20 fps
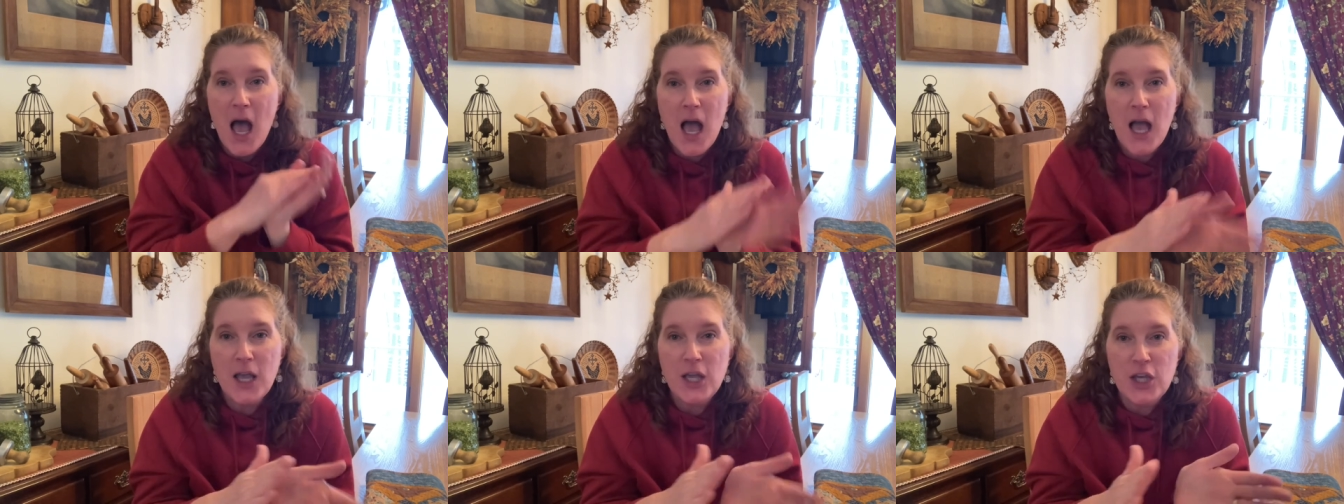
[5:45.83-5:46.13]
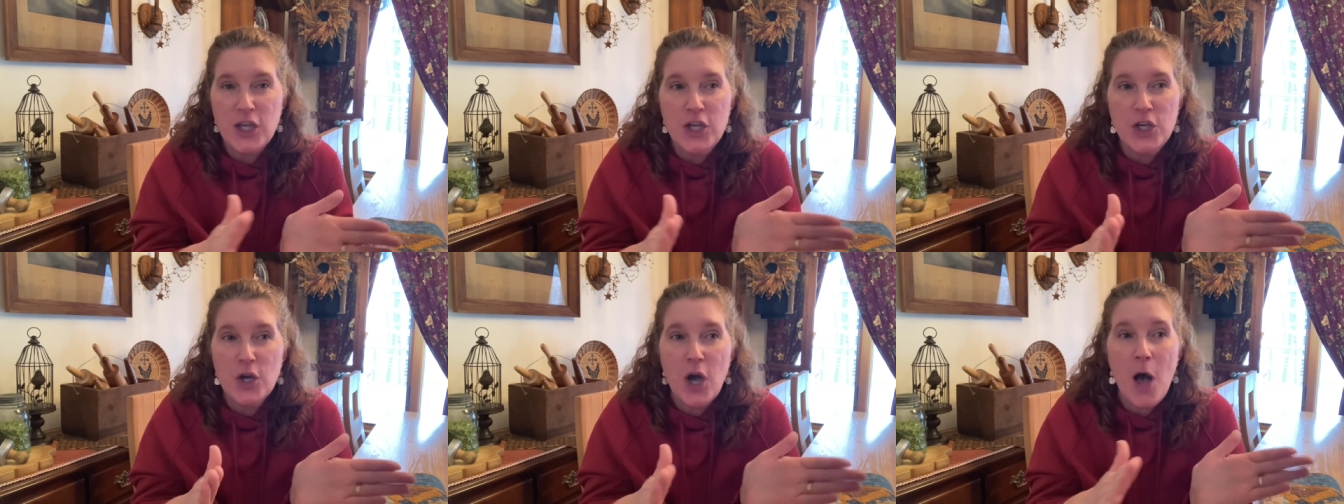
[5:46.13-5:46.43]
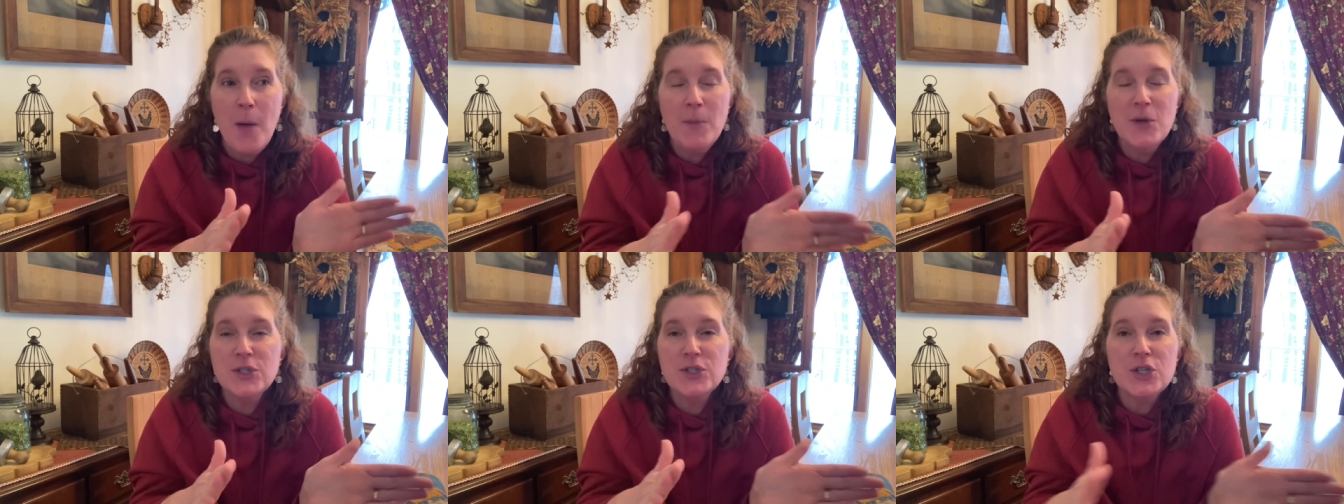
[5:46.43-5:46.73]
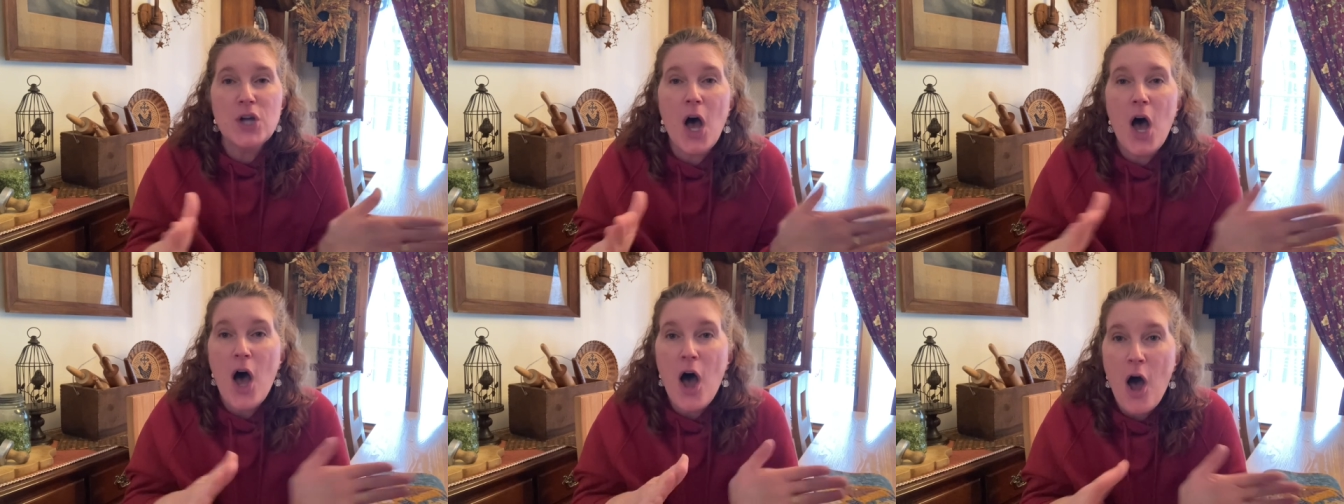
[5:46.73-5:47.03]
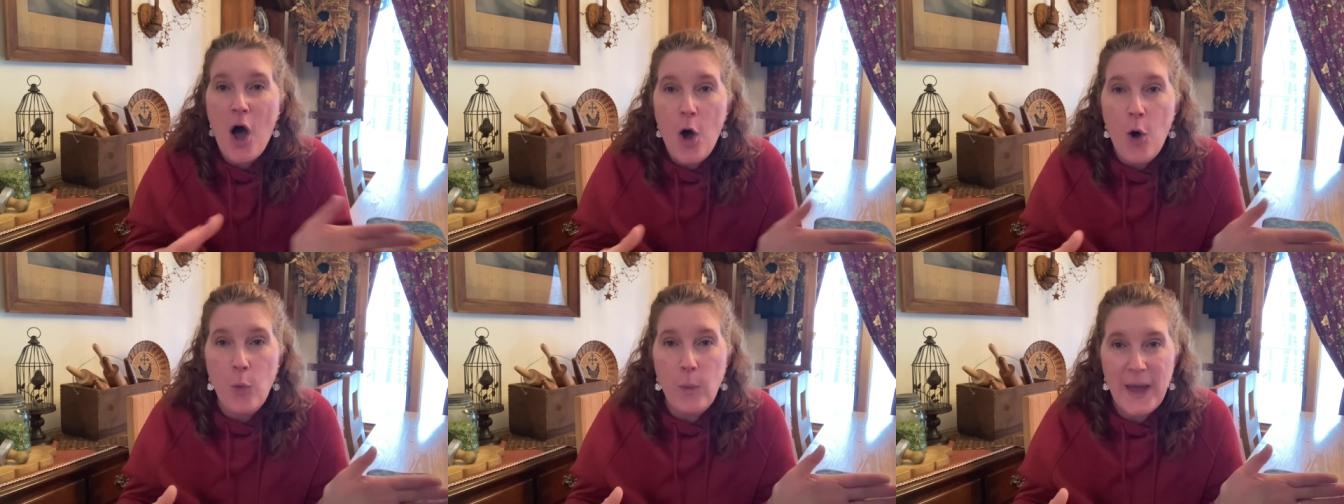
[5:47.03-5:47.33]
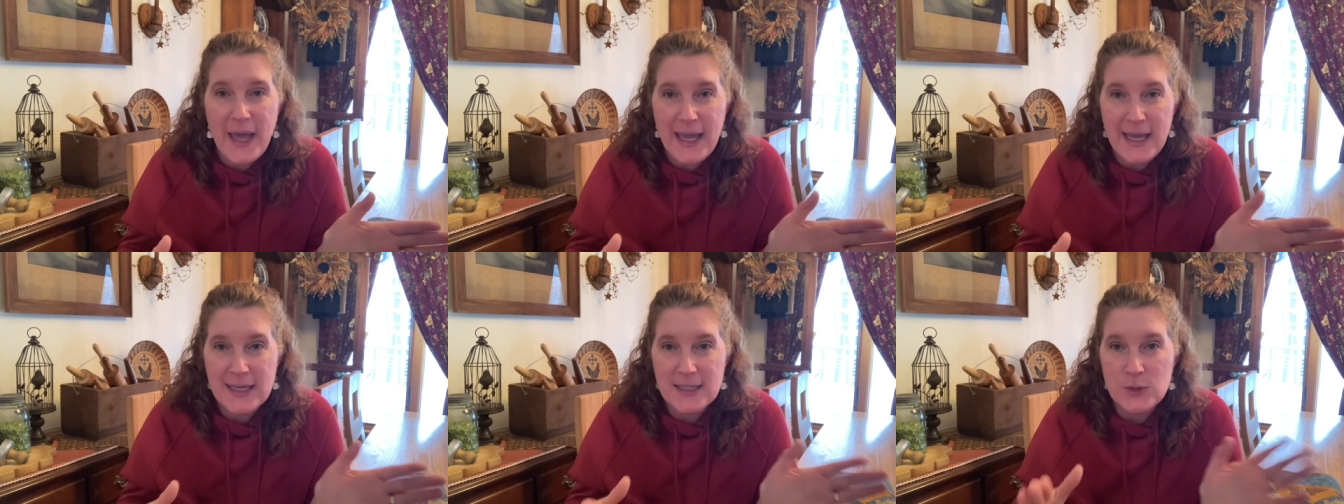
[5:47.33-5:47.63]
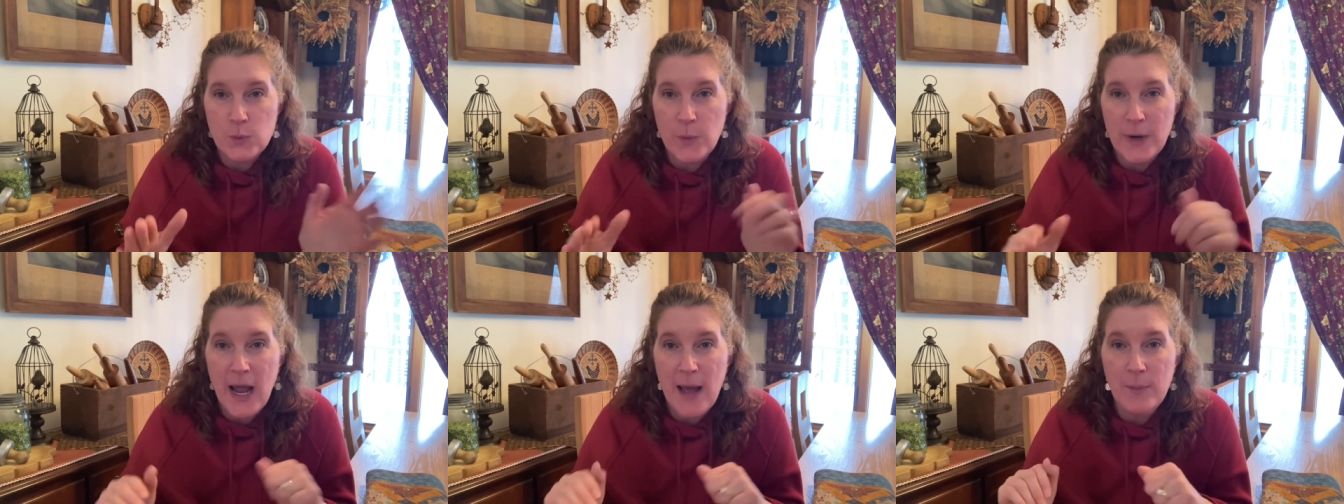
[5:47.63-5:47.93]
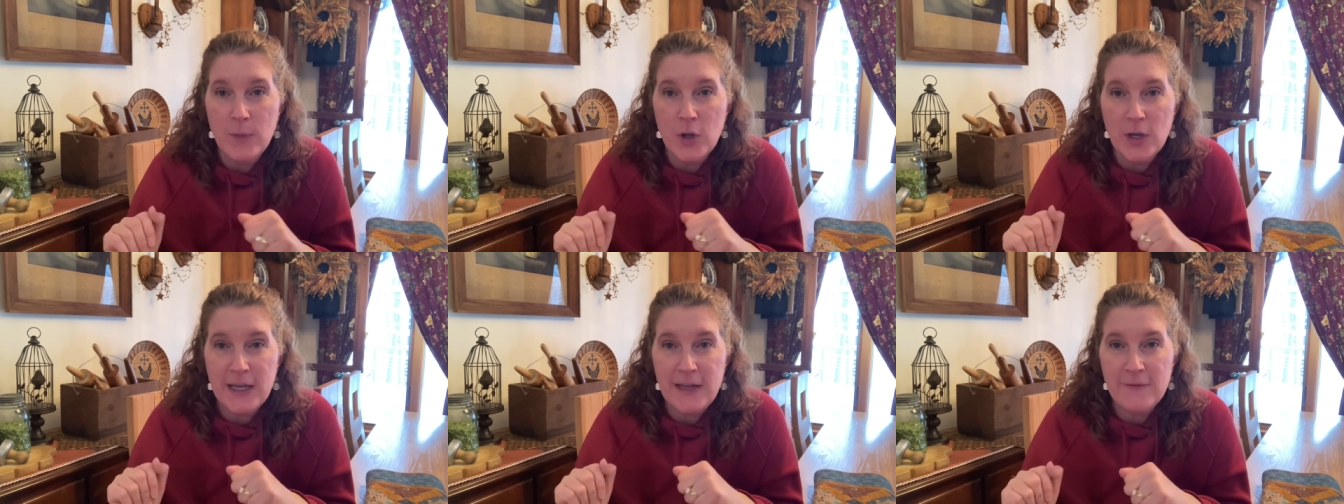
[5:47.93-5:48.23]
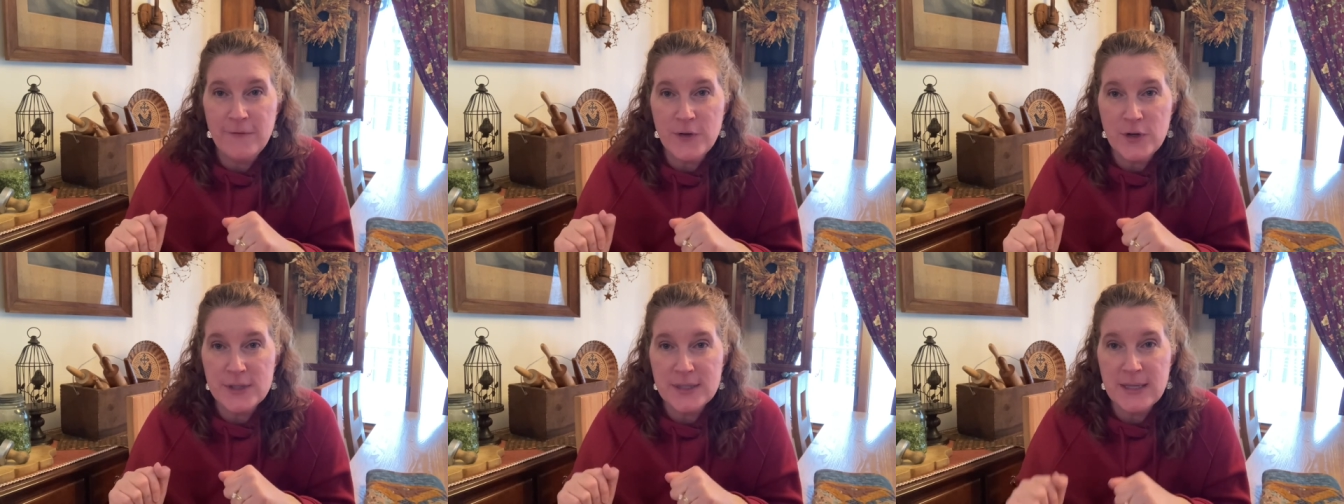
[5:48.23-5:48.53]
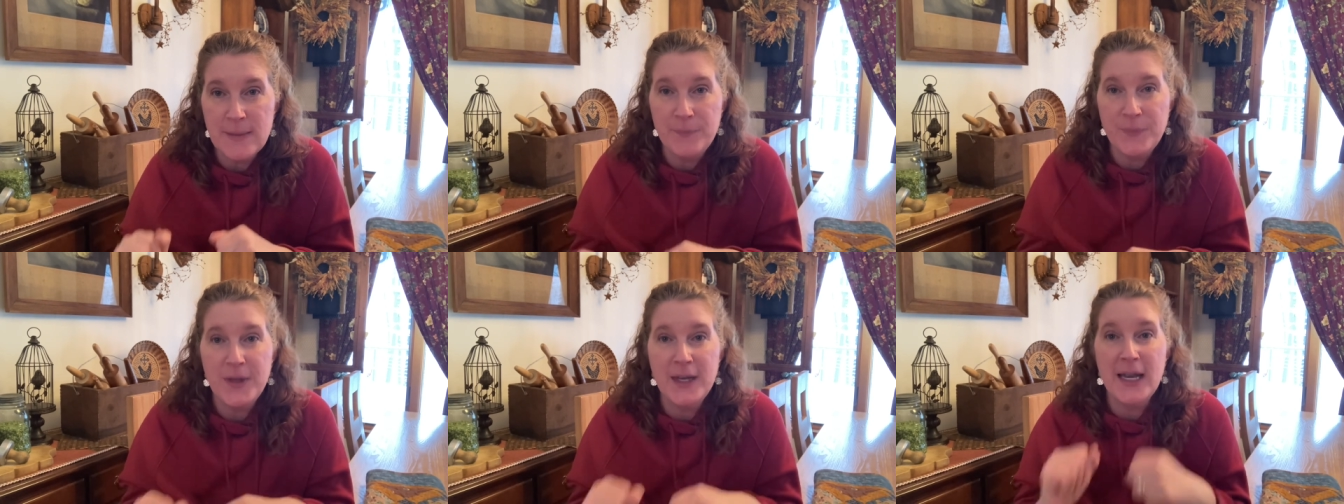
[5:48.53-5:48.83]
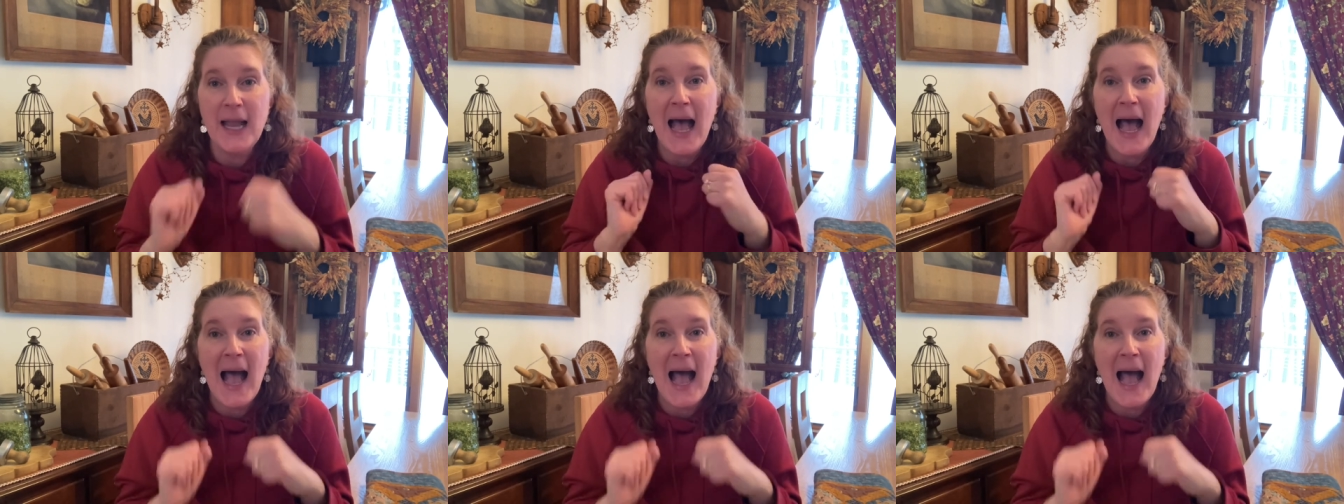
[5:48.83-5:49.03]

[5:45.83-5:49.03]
you, almost always, when I'm looking for something,